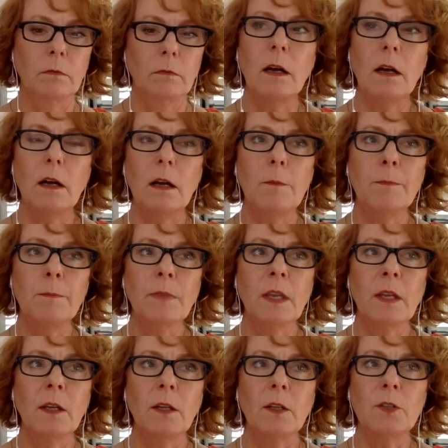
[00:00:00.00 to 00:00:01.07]
Um,
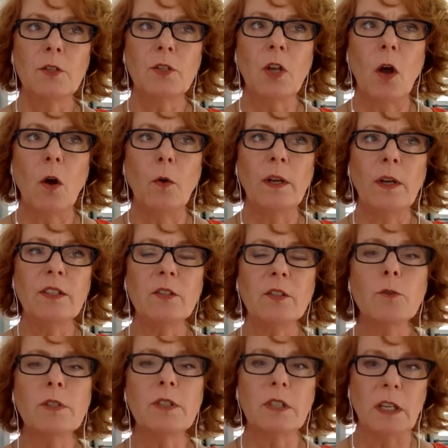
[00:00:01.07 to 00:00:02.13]
so it's
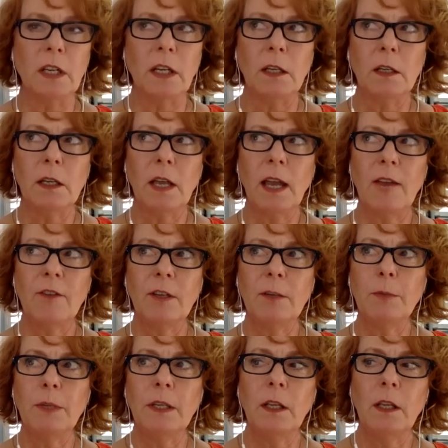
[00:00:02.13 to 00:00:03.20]
interesting, having
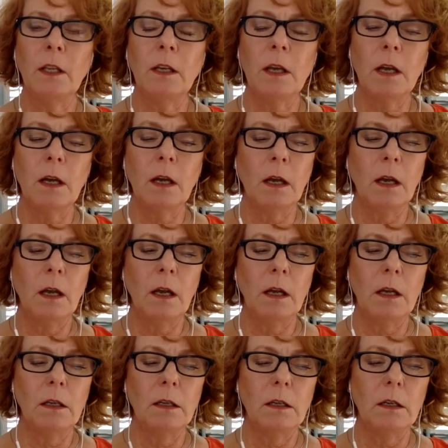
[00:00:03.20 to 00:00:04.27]
been
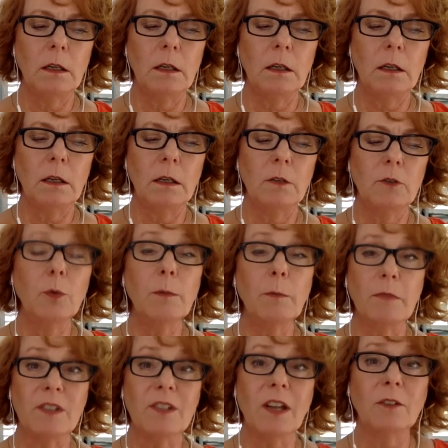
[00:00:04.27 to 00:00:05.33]
doing this kind of
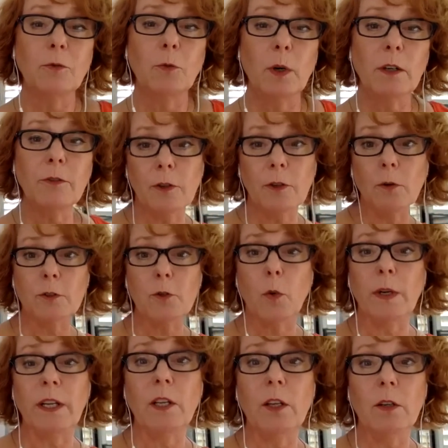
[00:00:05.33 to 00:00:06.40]
work for over 20
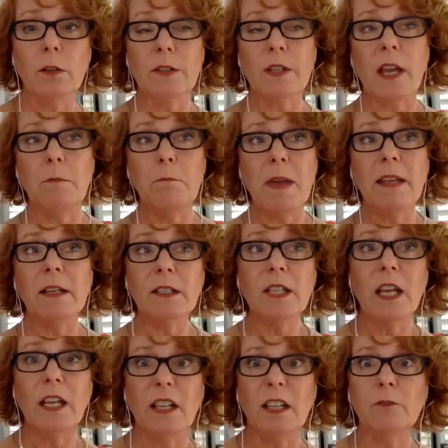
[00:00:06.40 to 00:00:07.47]
years and
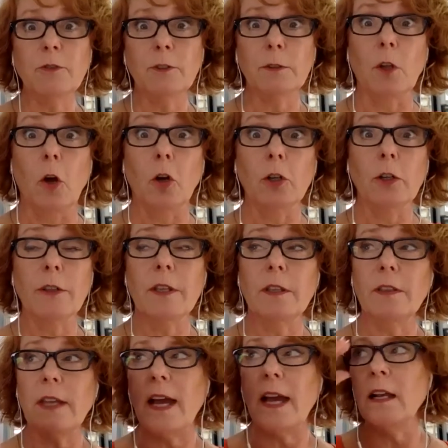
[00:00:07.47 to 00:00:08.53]
meditating for longer
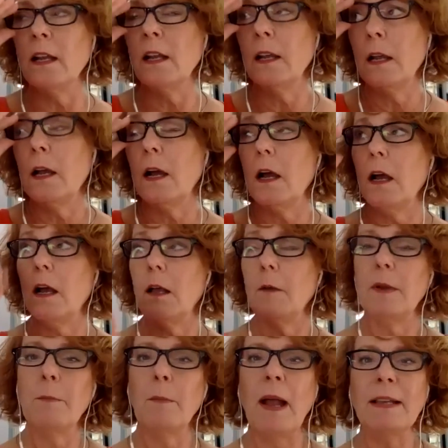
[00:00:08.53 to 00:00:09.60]
than that.
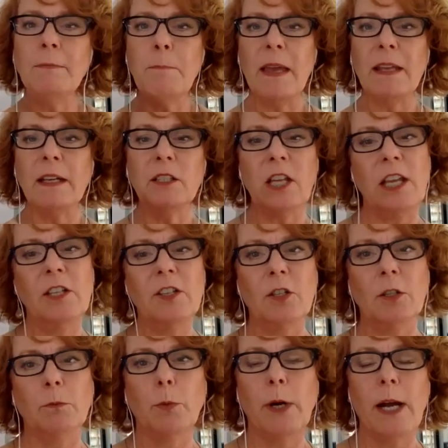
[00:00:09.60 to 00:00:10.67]
And my
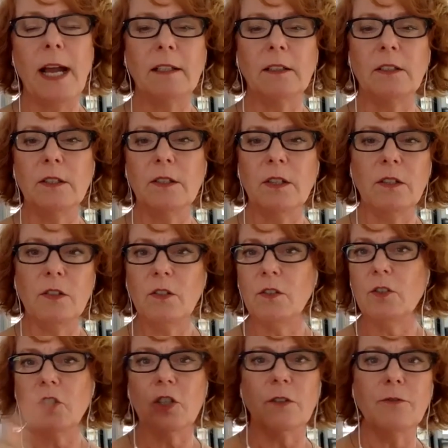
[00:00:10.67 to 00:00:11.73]
meditation practice has
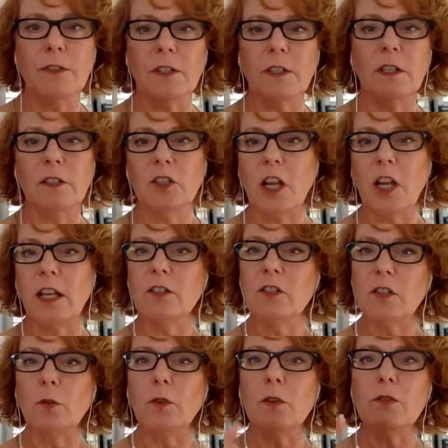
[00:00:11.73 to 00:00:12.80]
shifted and changed.
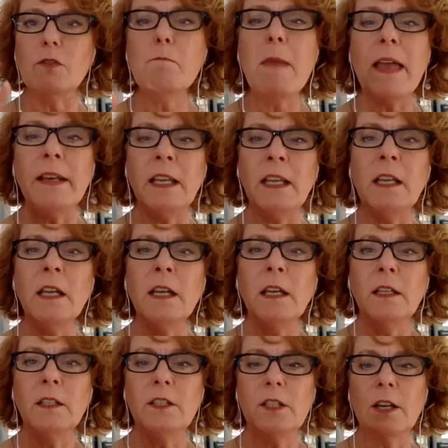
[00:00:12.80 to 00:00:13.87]
So there's many
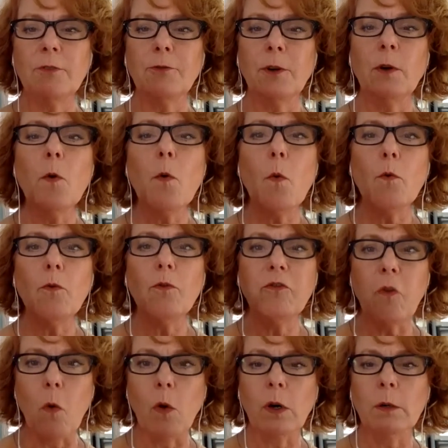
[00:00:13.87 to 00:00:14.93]
different
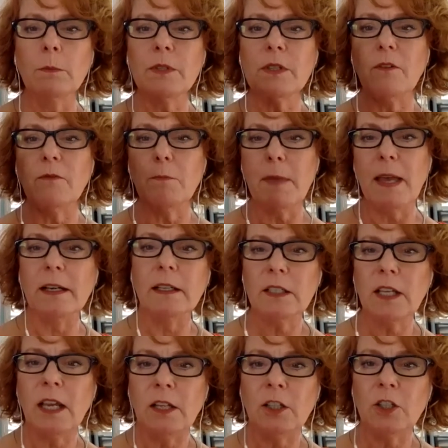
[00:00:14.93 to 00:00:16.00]
forms of
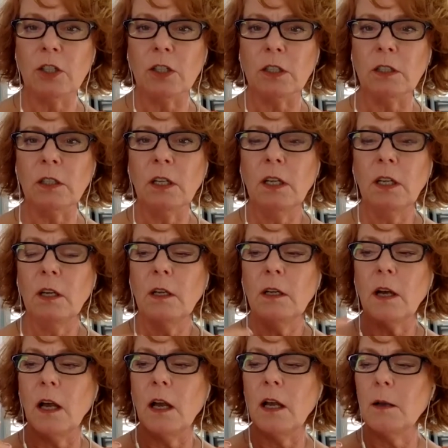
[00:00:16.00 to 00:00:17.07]
meditation.
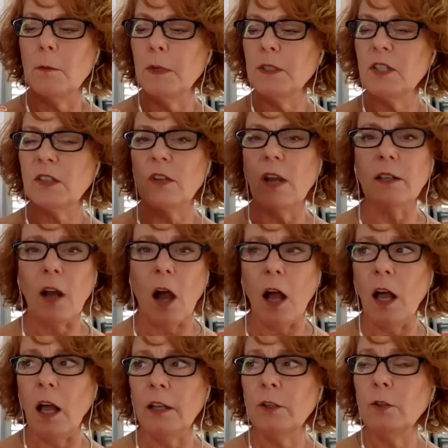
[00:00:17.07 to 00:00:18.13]
Thich Nhat Hanh,
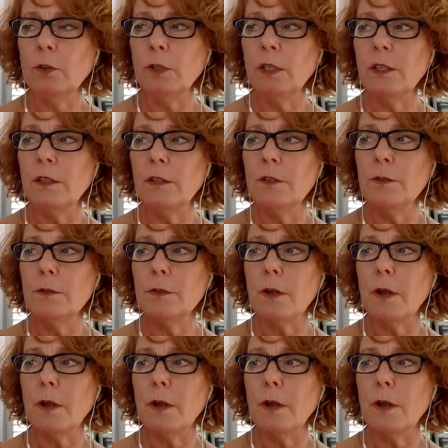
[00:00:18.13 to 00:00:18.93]
who is a